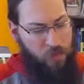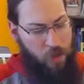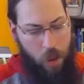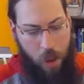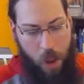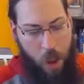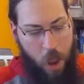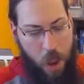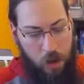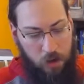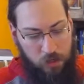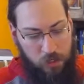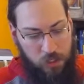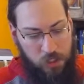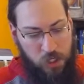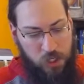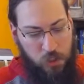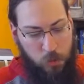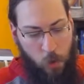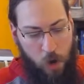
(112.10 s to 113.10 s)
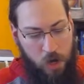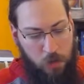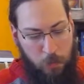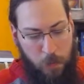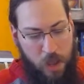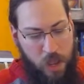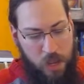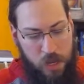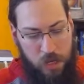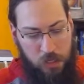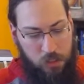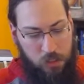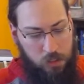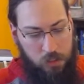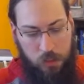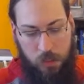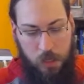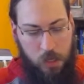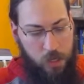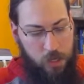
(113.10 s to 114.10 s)
the hell does this word mean?
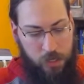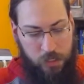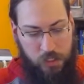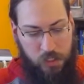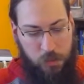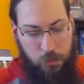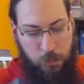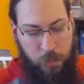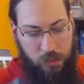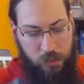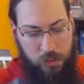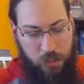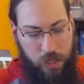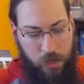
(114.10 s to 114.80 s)
He spelt it